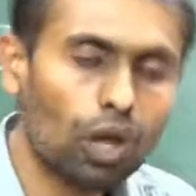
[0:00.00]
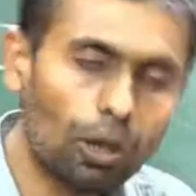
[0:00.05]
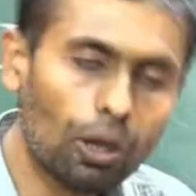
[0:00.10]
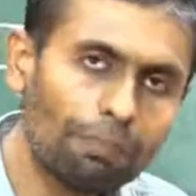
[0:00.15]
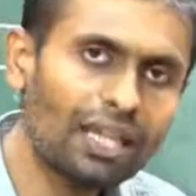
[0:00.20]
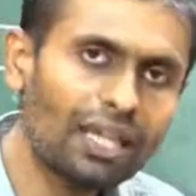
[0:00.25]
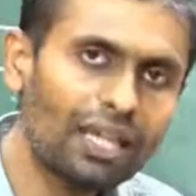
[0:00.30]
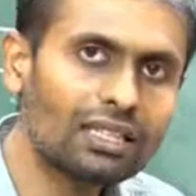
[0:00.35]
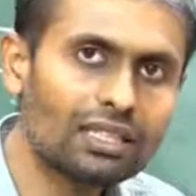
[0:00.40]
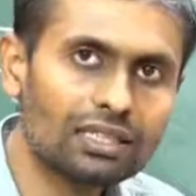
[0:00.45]
To
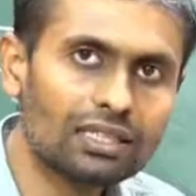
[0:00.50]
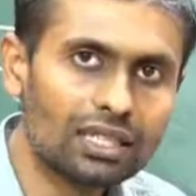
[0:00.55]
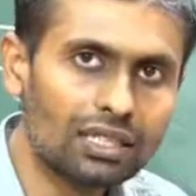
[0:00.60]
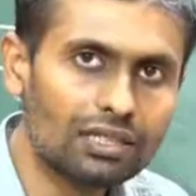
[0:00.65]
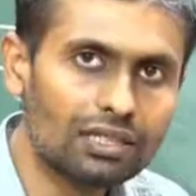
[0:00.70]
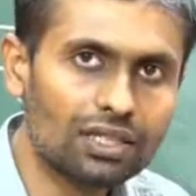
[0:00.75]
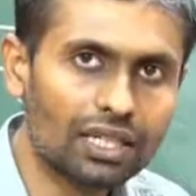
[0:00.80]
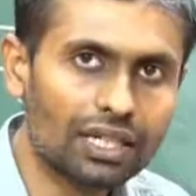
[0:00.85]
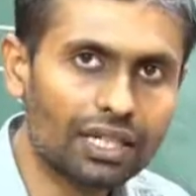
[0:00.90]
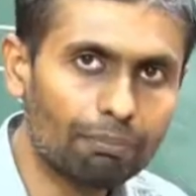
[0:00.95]
apply this
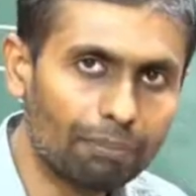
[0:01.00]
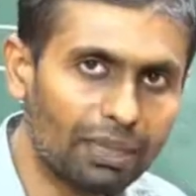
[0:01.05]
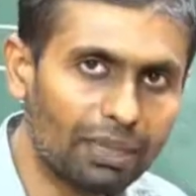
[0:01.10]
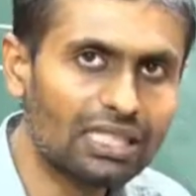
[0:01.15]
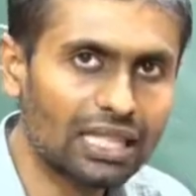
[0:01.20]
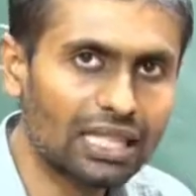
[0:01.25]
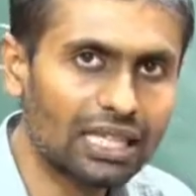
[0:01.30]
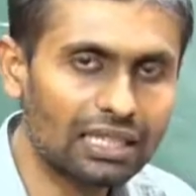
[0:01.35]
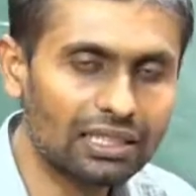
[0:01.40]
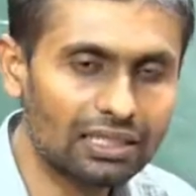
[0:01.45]
constraint,
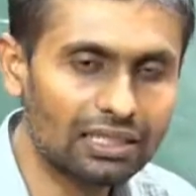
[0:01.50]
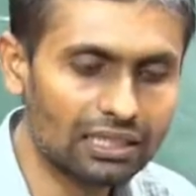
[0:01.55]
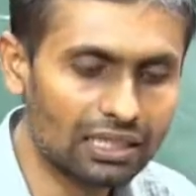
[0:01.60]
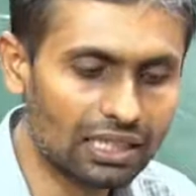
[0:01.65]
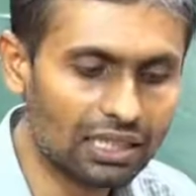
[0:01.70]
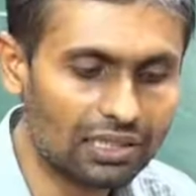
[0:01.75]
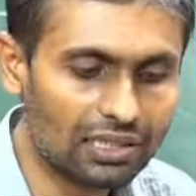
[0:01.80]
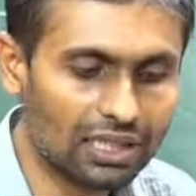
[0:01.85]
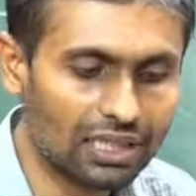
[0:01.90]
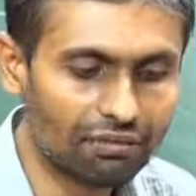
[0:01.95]
basically
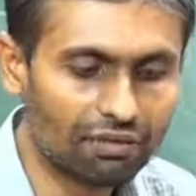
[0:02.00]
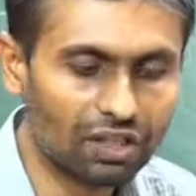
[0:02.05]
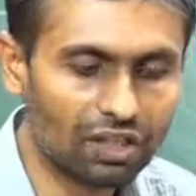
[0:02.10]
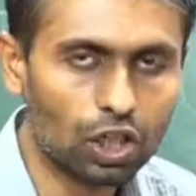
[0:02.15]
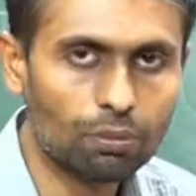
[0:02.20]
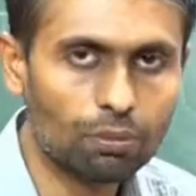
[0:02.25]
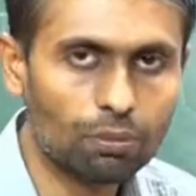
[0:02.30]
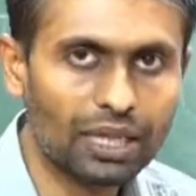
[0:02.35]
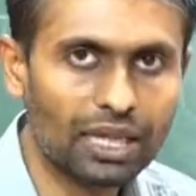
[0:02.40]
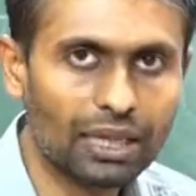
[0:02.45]
this constraint
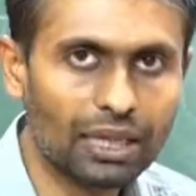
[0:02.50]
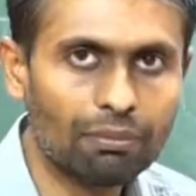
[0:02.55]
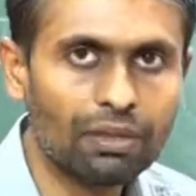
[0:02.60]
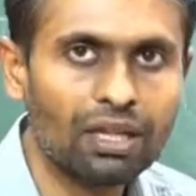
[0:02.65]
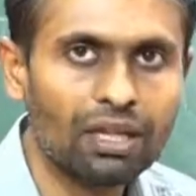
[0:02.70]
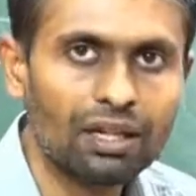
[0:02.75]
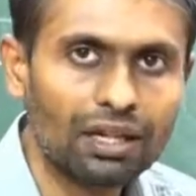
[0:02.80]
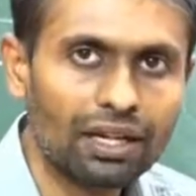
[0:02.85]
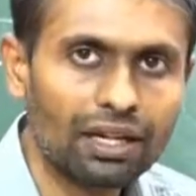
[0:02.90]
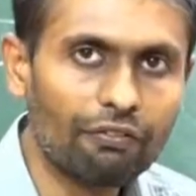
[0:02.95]
we call by
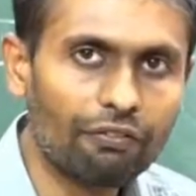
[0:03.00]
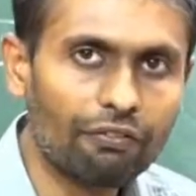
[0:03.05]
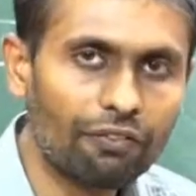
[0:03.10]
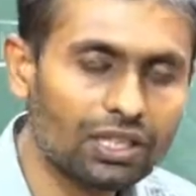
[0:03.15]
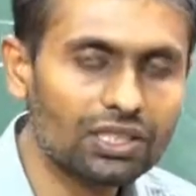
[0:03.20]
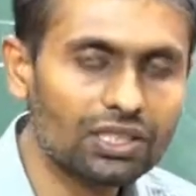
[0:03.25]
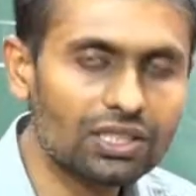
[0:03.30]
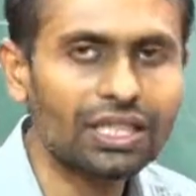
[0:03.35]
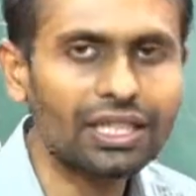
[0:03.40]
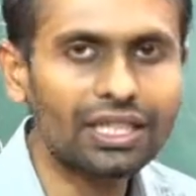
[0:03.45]
name
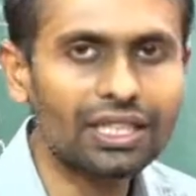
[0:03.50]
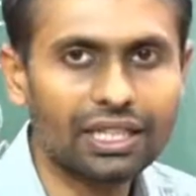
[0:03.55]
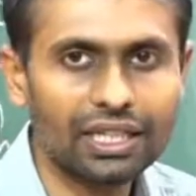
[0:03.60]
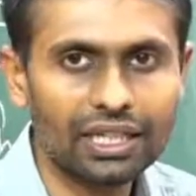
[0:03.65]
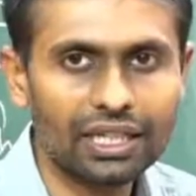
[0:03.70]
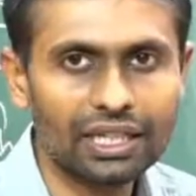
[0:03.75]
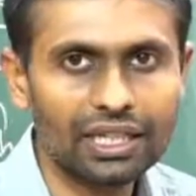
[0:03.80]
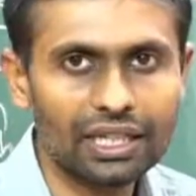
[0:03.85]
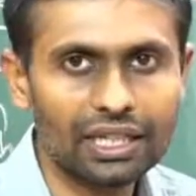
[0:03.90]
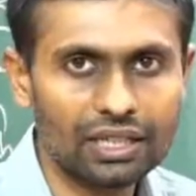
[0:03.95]
referential
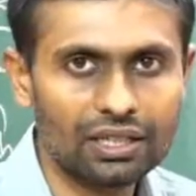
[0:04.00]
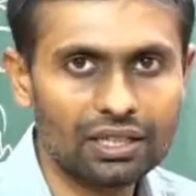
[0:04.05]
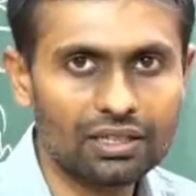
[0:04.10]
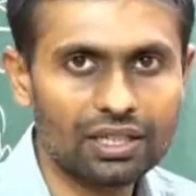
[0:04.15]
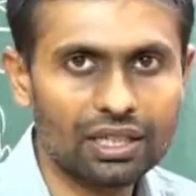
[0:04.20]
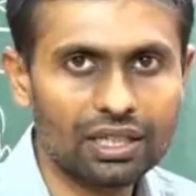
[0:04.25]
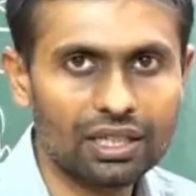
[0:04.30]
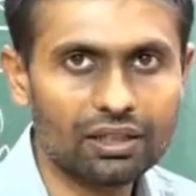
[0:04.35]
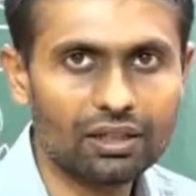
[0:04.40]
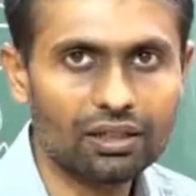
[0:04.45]
integrity
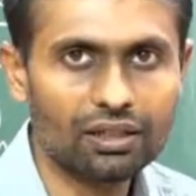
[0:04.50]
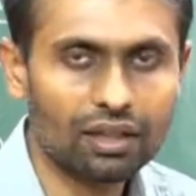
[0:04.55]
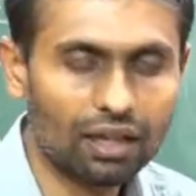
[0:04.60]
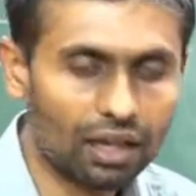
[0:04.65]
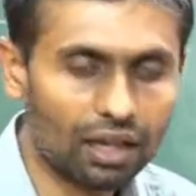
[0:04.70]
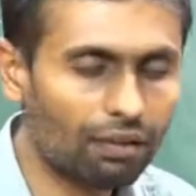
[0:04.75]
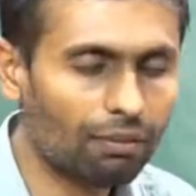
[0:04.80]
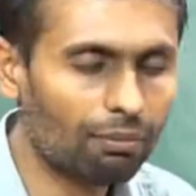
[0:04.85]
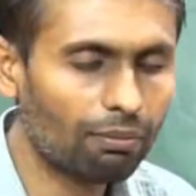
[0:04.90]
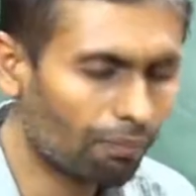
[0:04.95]
constraint,
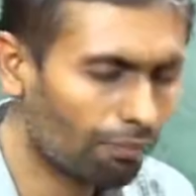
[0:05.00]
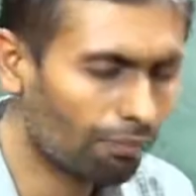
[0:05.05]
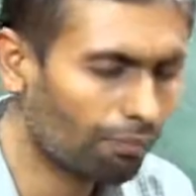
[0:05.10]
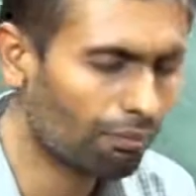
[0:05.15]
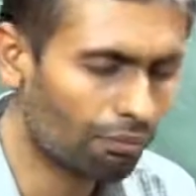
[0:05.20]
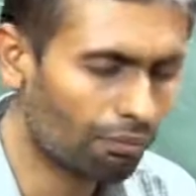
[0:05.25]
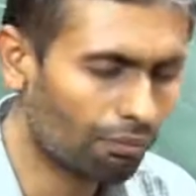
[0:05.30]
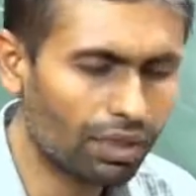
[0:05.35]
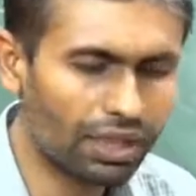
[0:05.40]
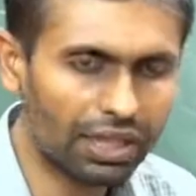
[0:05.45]
or
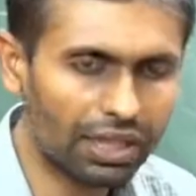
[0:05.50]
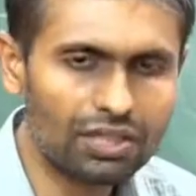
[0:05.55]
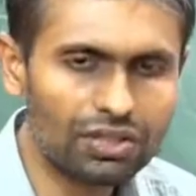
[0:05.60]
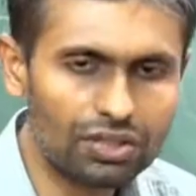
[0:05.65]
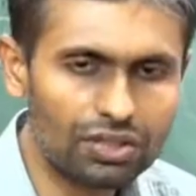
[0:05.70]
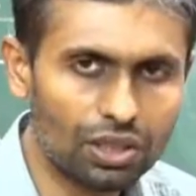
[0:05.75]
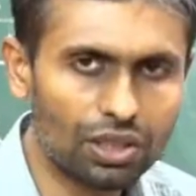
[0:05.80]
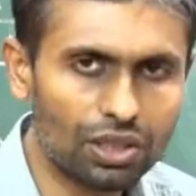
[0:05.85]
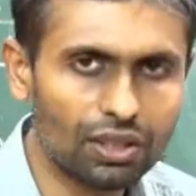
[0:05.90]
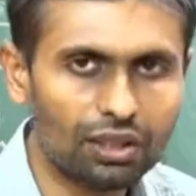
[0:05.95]

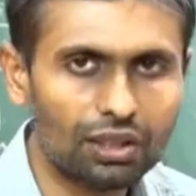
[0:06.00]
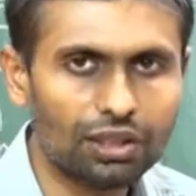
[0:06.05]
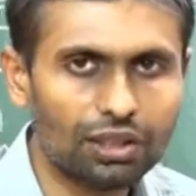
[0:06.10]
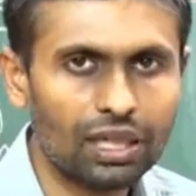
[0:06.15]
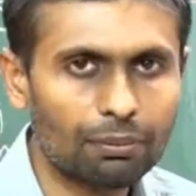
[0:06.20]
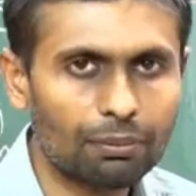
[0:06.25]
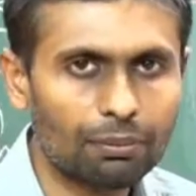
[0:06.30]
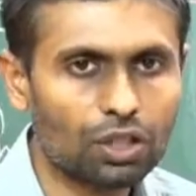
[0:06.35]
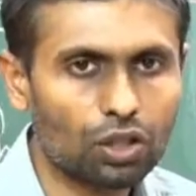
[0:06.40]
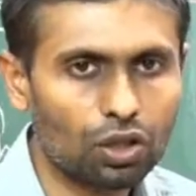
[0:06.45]
in
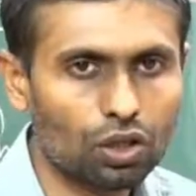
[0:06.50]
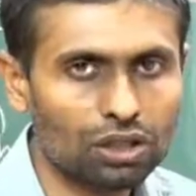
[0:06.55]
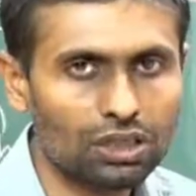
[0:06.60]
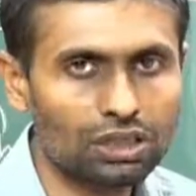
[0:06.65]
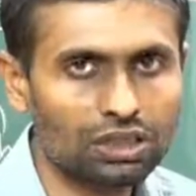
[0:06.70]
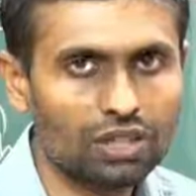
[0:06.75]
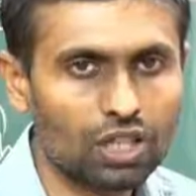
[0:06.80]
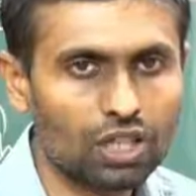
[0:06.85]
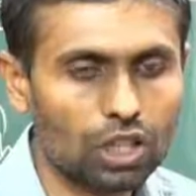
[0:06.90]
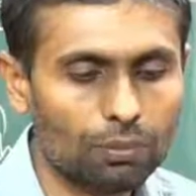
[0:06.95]
general
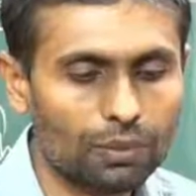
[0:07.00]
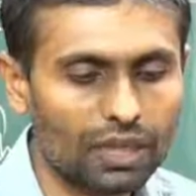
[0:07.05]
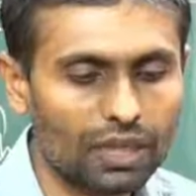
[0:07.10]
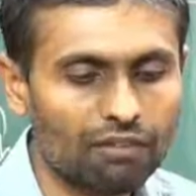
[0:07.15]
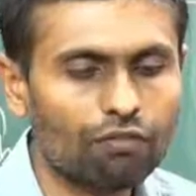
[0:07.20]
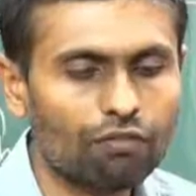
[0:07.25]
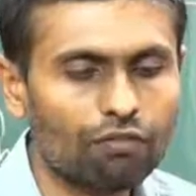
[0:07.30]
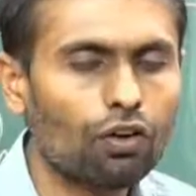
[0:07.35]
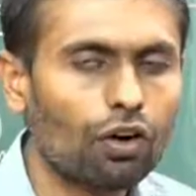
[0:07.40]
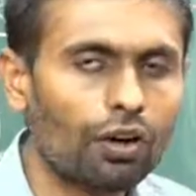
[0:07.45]
terminology we call
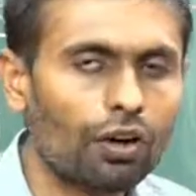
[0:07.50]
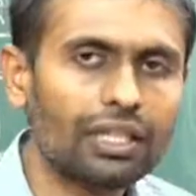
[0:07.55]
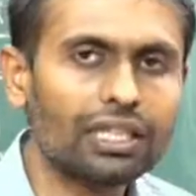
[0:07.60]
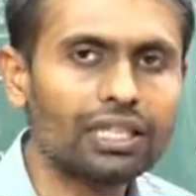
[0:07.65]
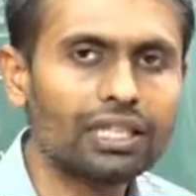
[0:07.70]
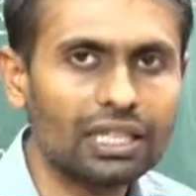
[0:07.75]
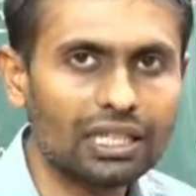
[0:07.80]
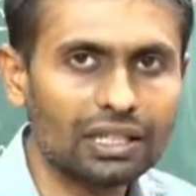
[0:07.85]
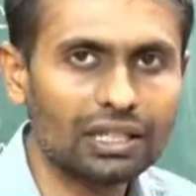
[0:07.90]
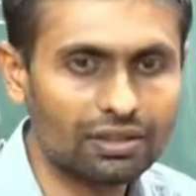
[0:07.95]
by name
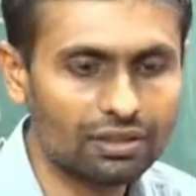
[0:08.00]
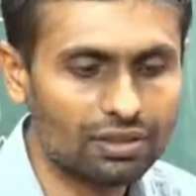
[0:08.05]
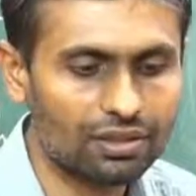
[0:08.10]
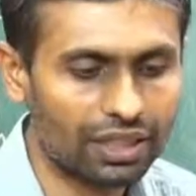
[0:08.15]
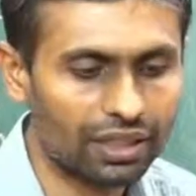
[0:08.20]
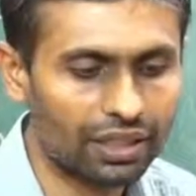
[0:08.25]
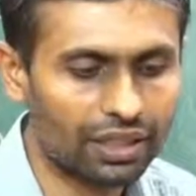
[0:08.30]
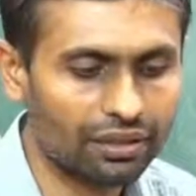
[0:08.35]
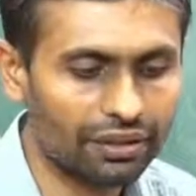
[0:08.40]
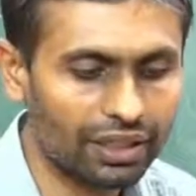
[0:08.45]
foreign key
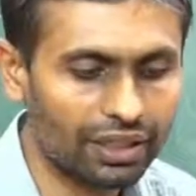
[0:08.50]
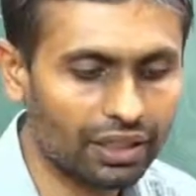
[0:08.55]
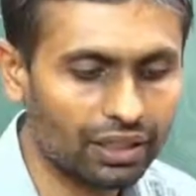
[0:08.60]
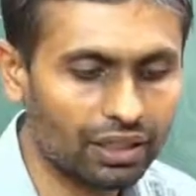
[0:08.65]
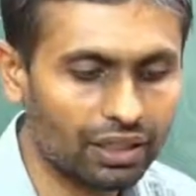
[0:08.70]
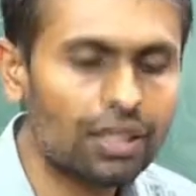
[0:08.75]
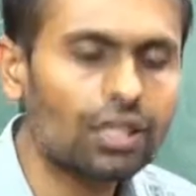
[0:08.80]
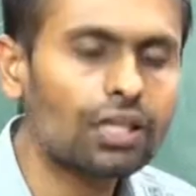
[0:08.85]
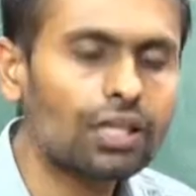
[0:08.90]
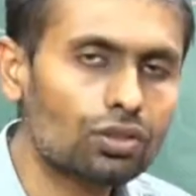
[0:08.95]
constraint,
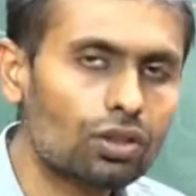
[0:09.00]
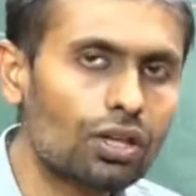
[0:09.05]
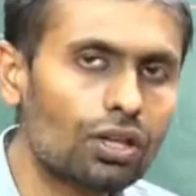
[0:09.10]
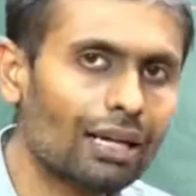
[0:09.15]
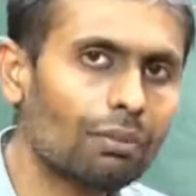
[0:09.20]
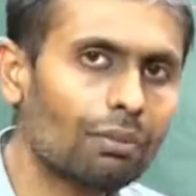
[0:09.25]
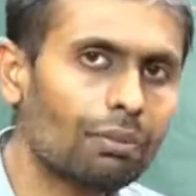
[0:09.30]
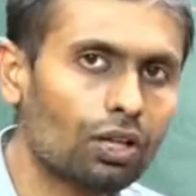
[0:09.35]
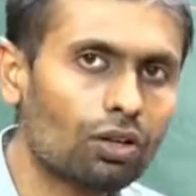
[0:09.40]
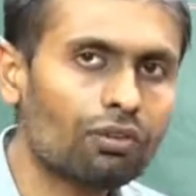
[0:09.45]
right?
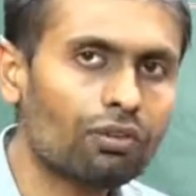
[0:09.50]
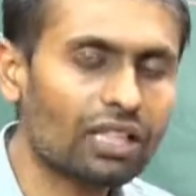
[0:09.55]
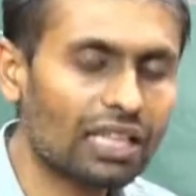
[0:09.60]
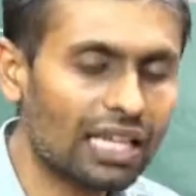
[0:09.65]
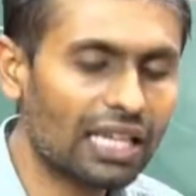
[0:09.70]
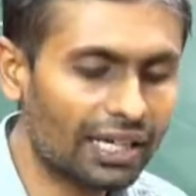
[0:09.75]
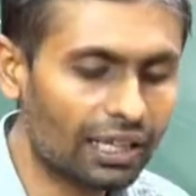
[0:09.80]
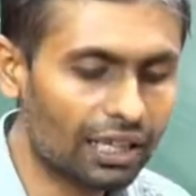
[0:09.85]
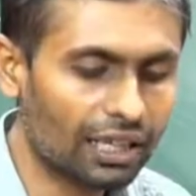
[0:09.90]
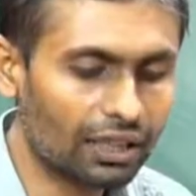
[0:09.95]
So let me go
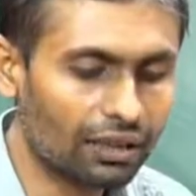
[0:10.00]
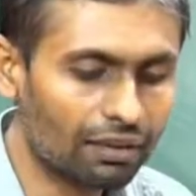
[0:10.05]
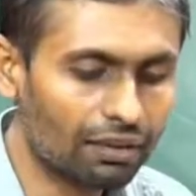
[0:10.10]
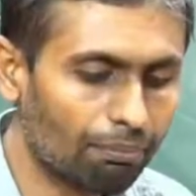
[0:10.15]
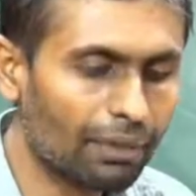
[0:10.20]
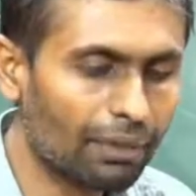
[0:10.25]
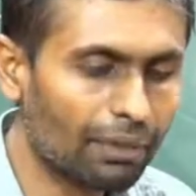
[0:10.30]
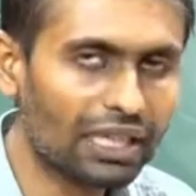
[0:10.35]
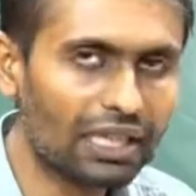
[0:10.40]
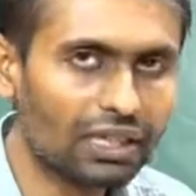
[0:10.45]
with
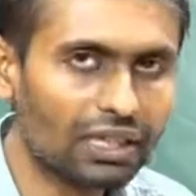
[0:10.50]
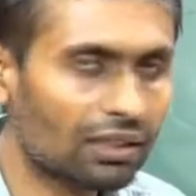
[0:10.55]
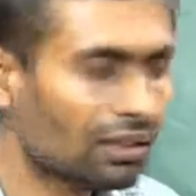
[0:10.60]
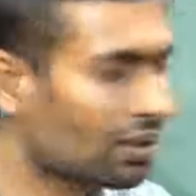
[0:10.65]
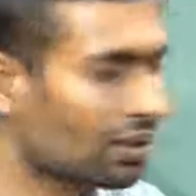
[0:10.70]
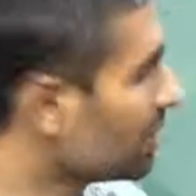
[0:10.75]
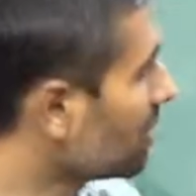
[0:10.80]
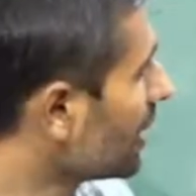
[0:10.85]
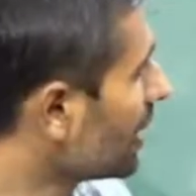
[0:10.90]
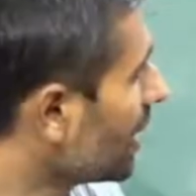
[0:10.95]

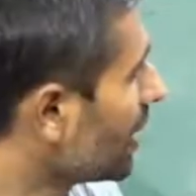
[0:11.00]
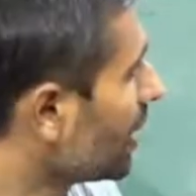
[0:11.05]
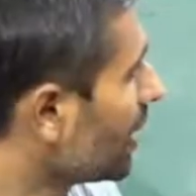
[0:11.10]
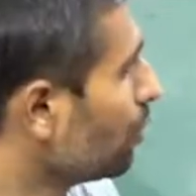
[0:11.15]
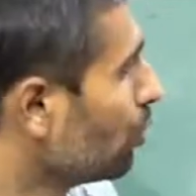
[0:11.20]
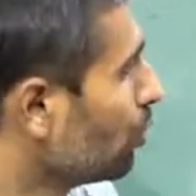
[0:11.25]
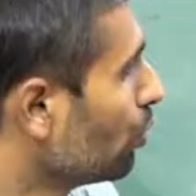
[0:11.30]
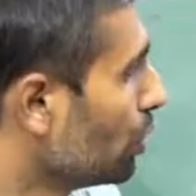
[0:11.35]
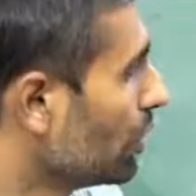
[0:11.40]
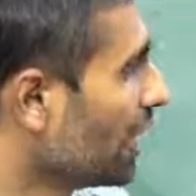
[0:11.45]
making this
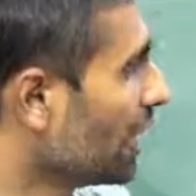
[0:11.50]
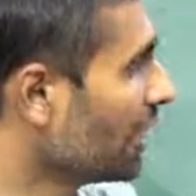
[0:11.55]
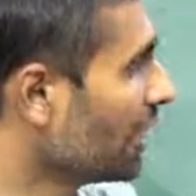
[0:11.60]
attribute